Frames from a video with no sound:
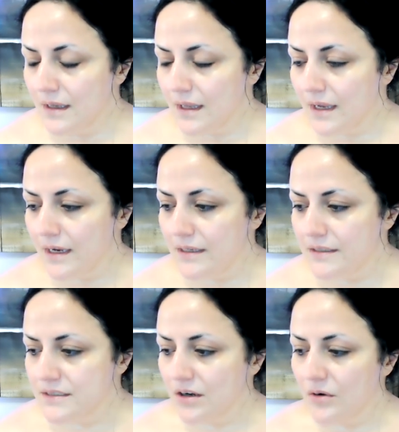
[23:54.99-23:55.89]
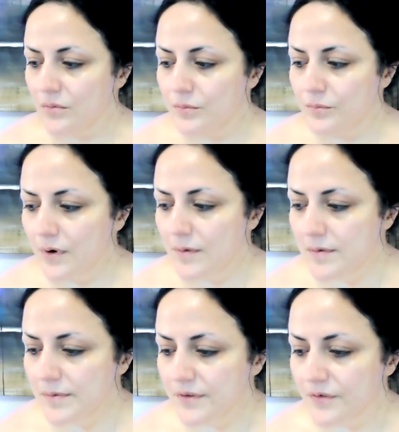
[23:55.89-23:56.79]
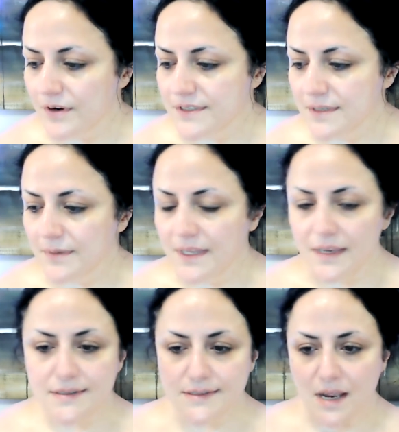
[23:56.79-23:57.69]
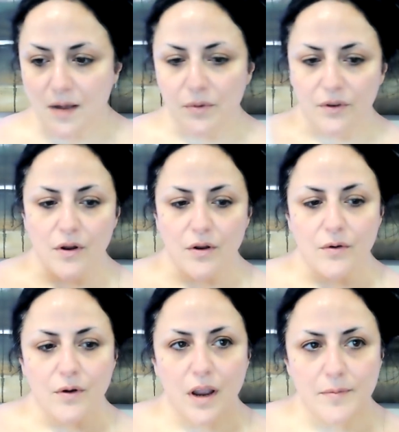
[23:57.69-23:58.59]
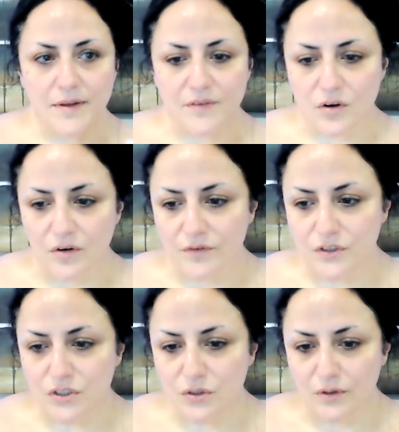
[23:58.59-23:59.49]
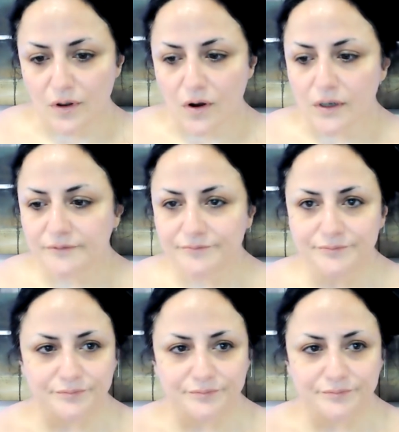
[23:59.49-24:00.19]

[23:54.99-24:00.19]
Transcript: and I'll probably throw some links down below. I hope I haven't gone for too long.